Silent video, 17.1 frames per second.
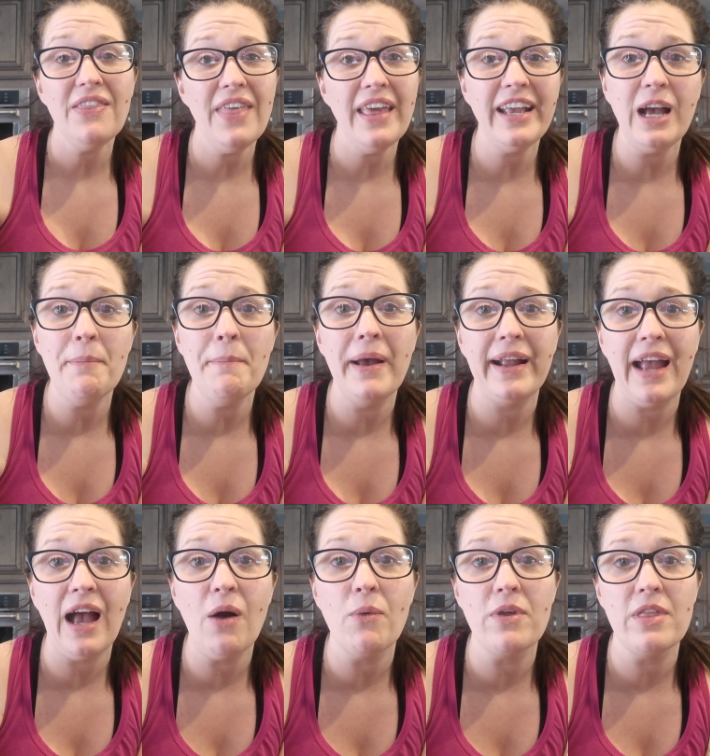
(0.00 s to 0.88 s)
they come
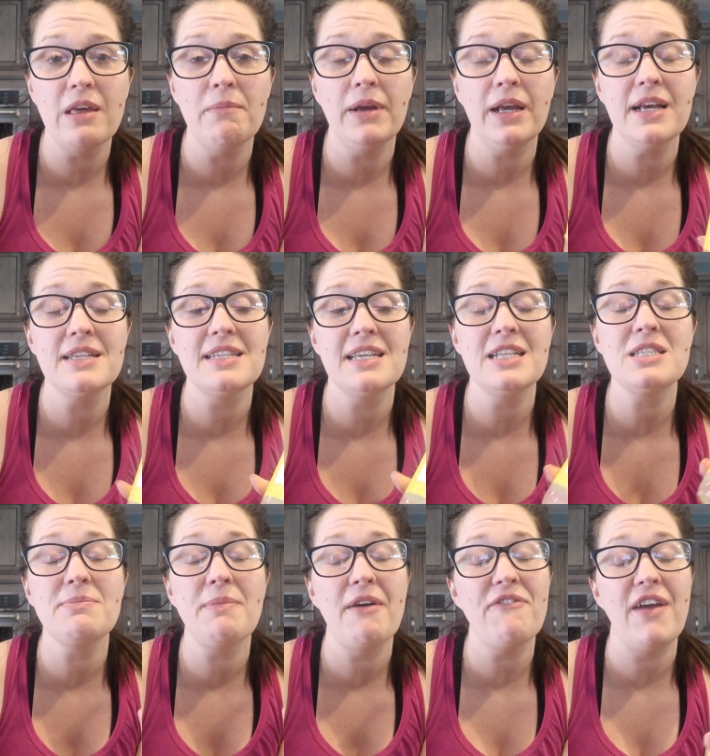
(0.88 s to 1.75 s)
back out with it because
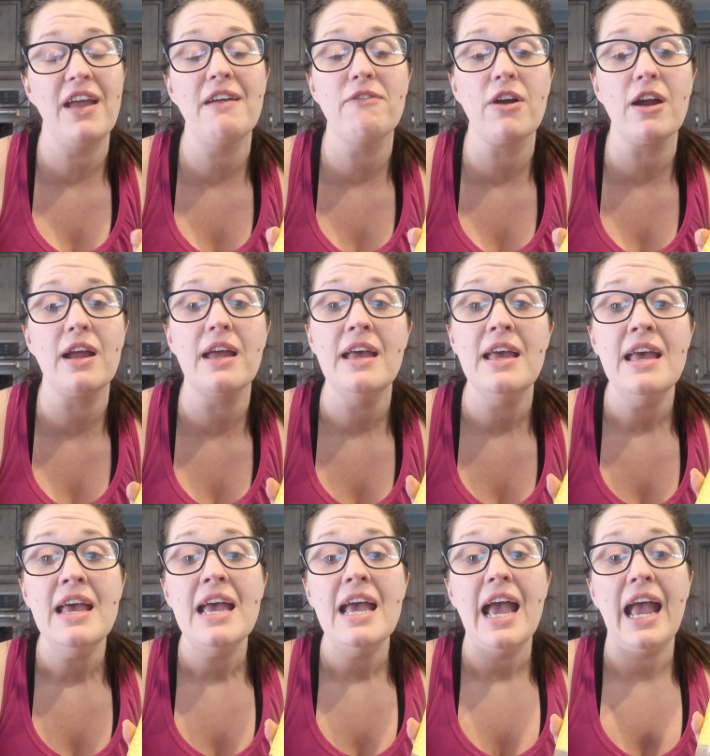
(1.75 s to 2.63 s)
it's my favorite.
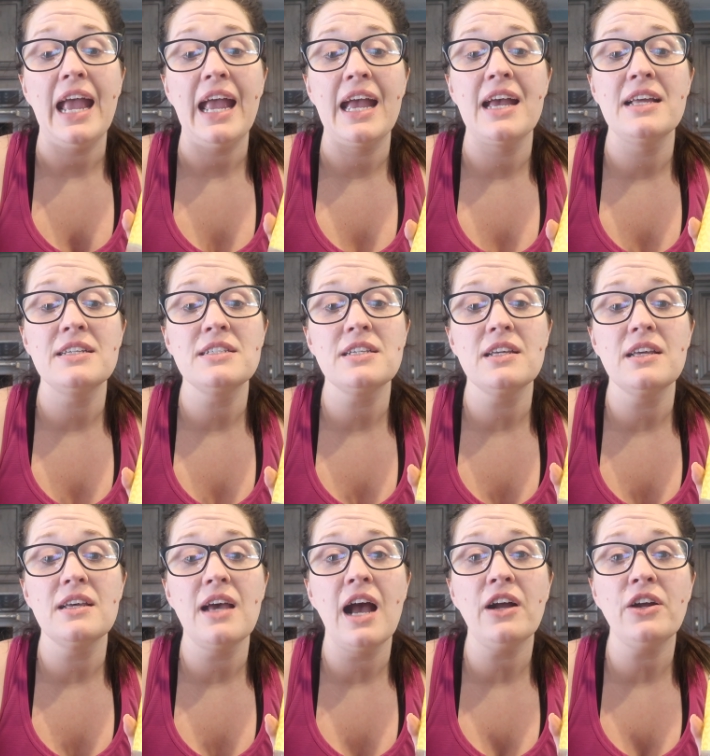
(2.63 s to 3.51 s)
And
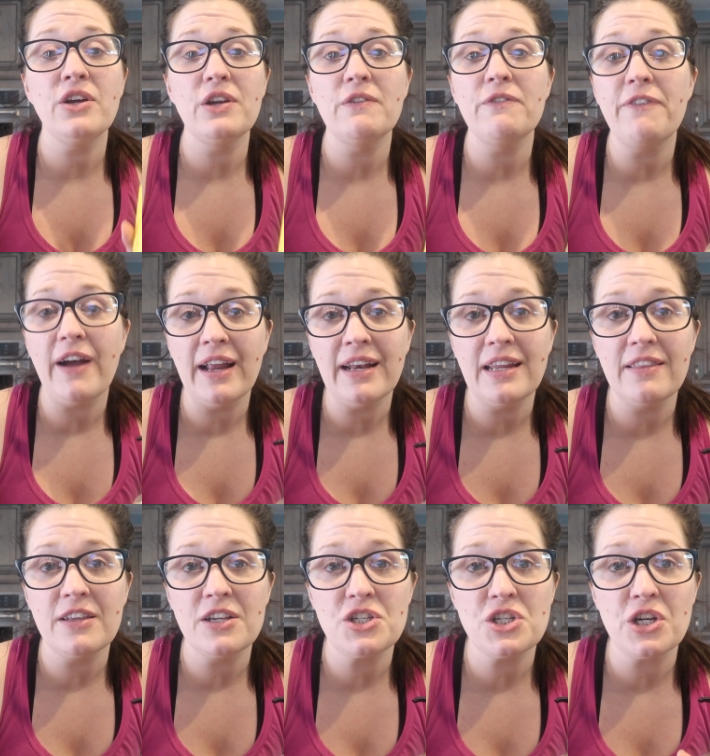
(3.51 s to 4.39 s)
I couldn't find
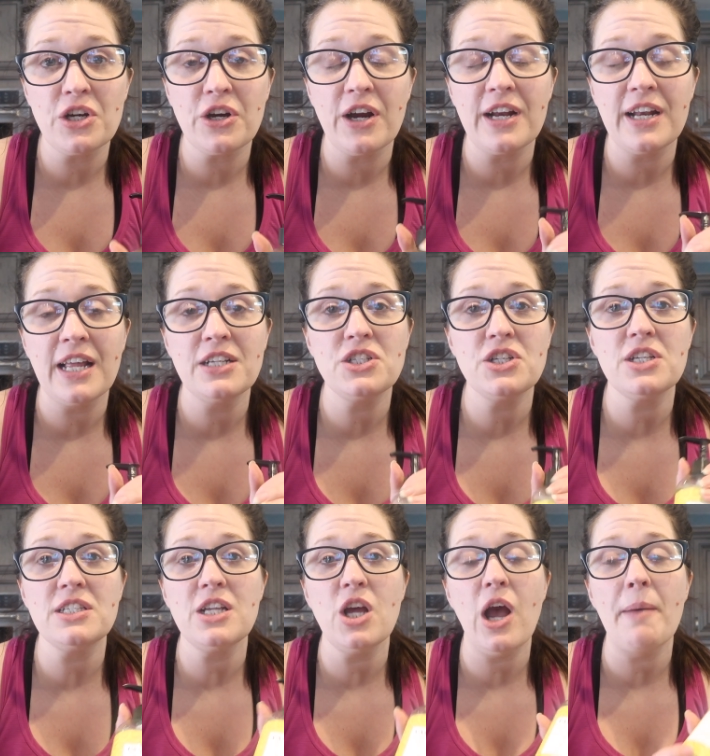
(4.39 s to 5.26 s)
it this year and I
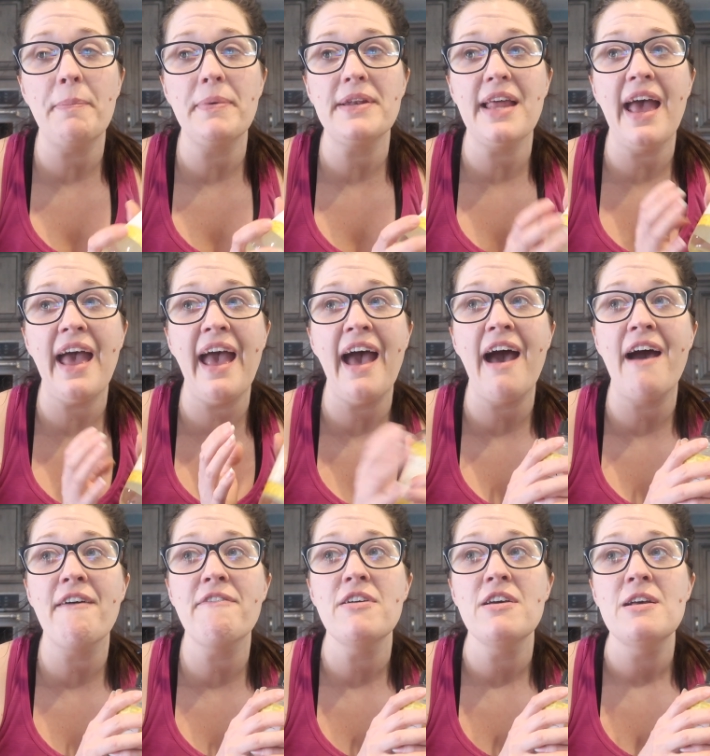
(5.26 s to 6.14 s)
just happened to
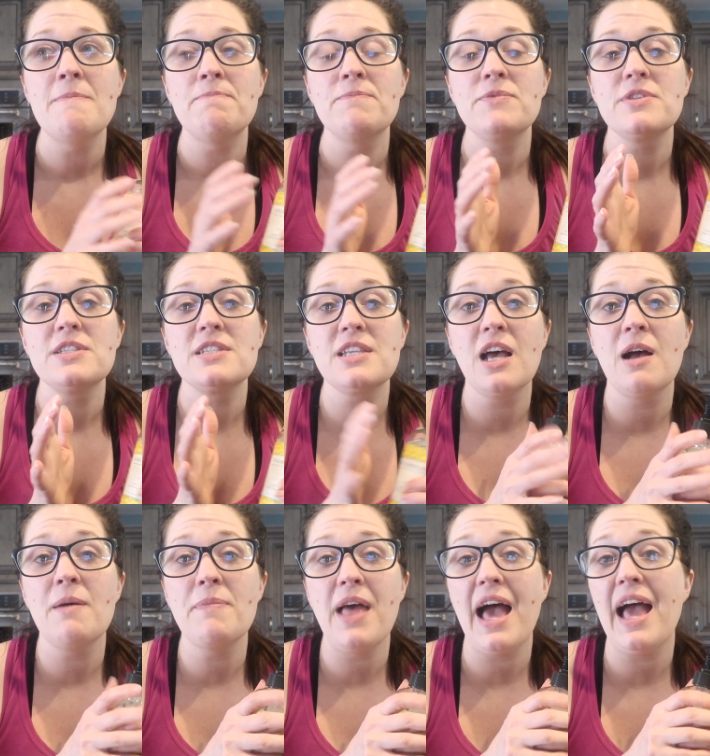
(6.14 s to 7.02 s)
have
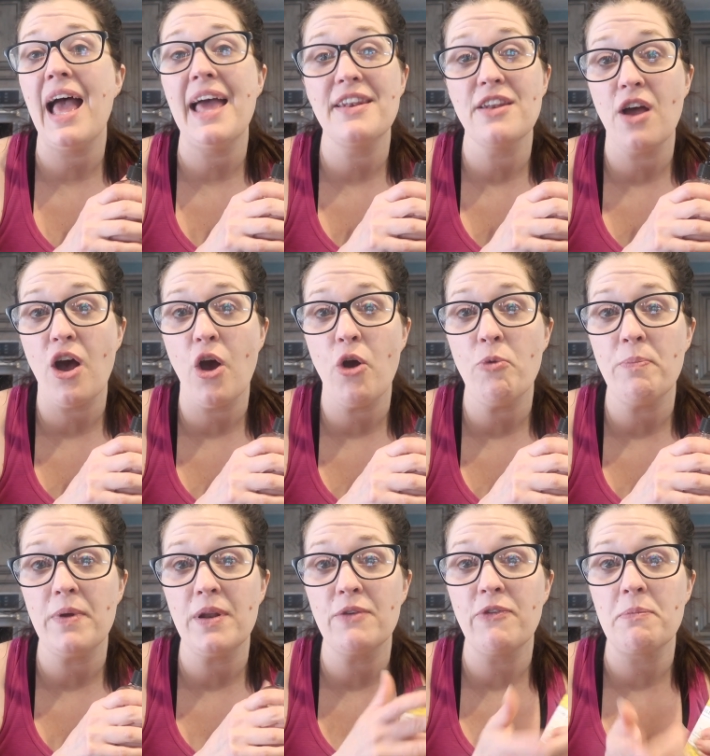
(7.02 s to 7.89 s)
some that I had not
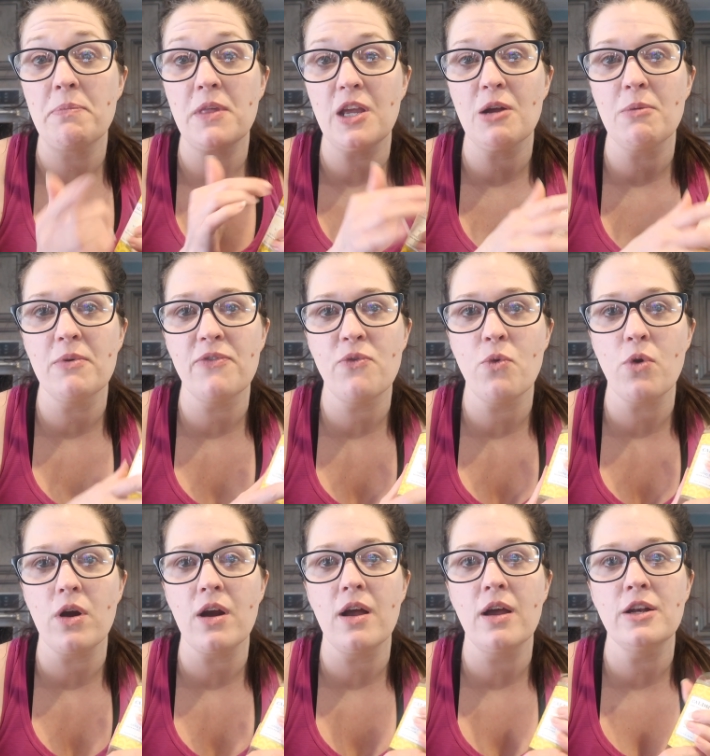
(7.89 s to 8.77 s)
opened from the year
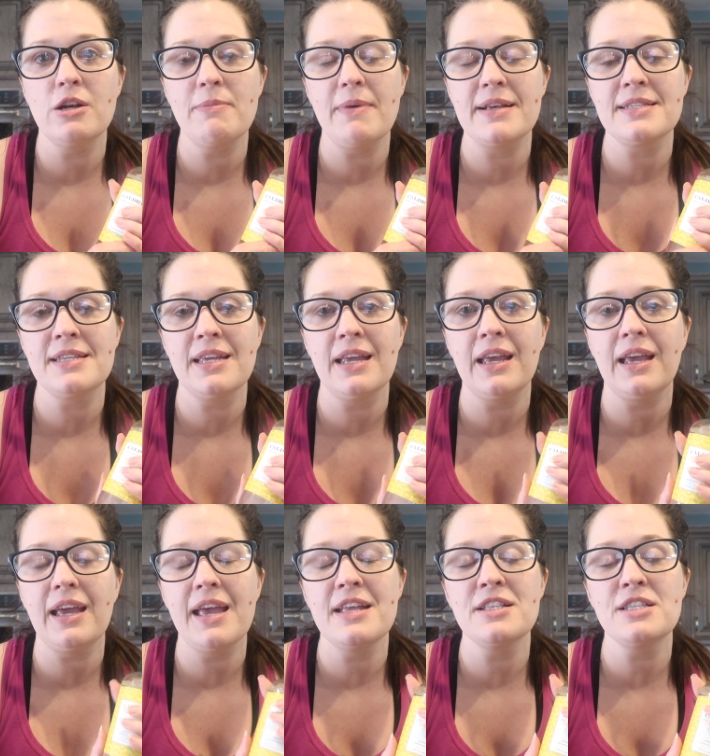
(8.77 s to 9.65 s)
before under my
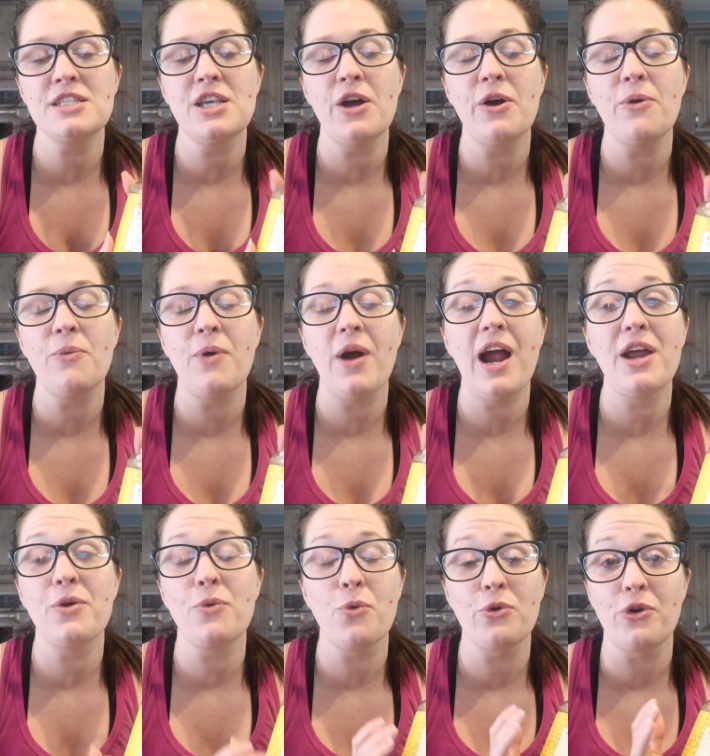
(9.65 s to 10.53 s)
sink. And so, where
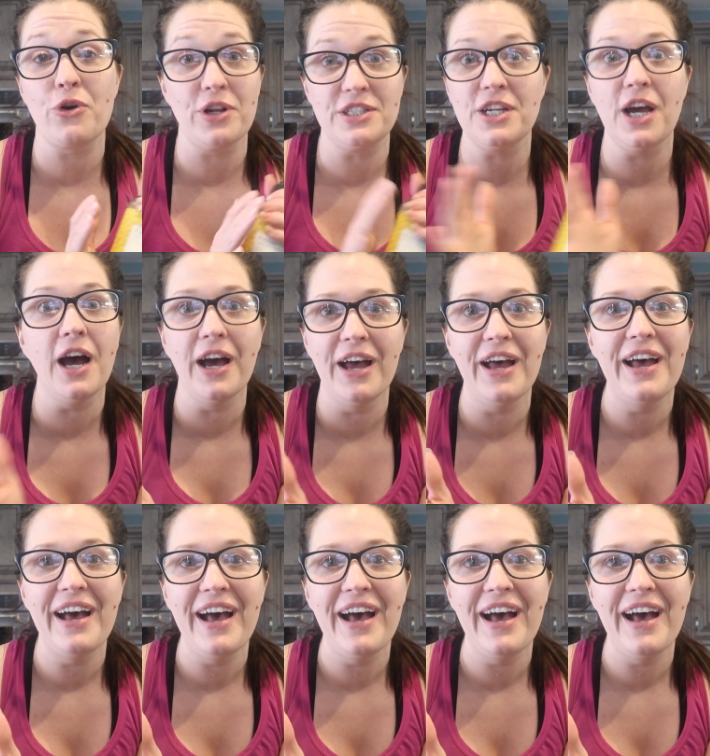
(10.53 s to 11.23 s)
I ordered a ton,